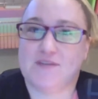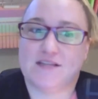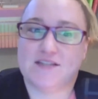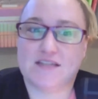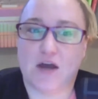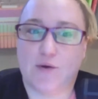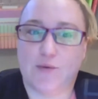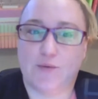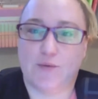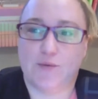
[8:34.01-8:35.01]

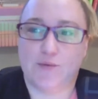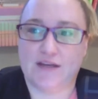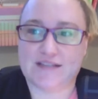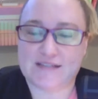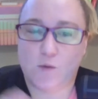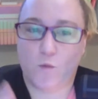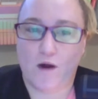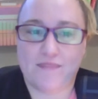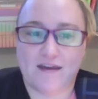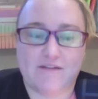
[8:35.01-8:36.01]
So it's the
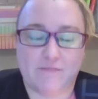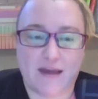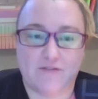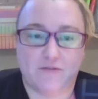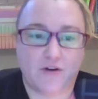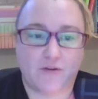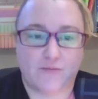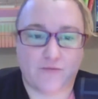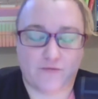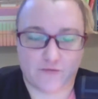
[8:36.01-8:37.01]
one thing I paid for
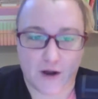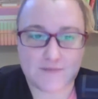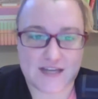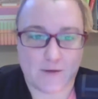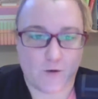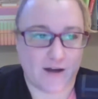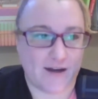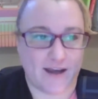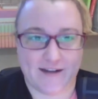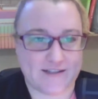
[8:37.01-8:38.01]
from day one
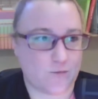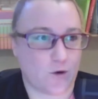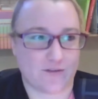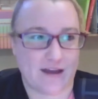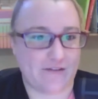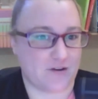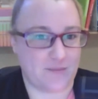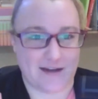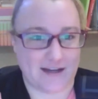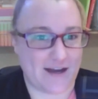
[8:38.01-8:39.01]
and it is worth every
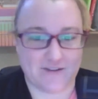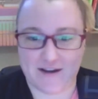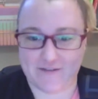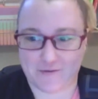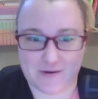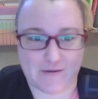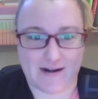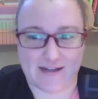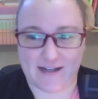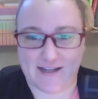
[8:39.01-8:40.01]
penny. I've never
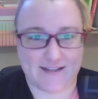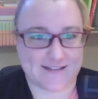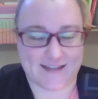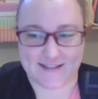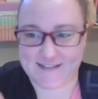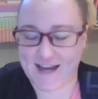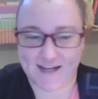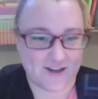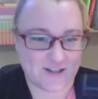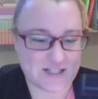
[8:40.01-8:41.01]
regretted it. It's like
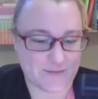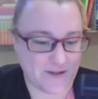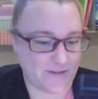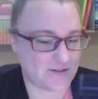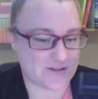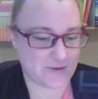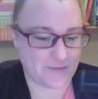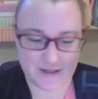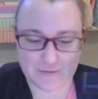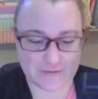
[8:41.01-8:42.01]
$10 a month. There's so
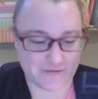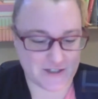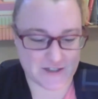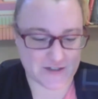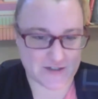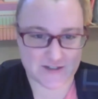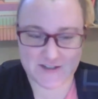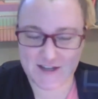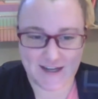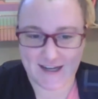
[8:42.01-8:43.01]
many cool
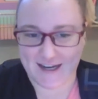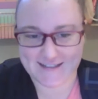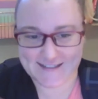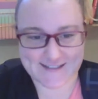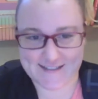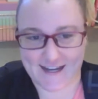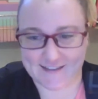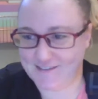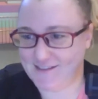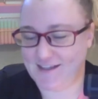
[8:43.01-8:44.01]
features. I
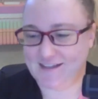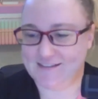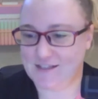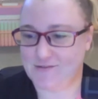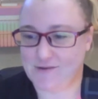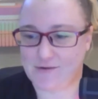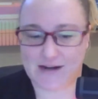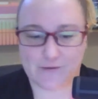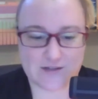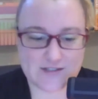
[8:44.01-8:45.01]
don't
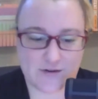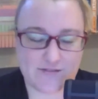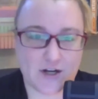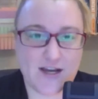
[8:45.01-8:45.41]
regret it whatsoever.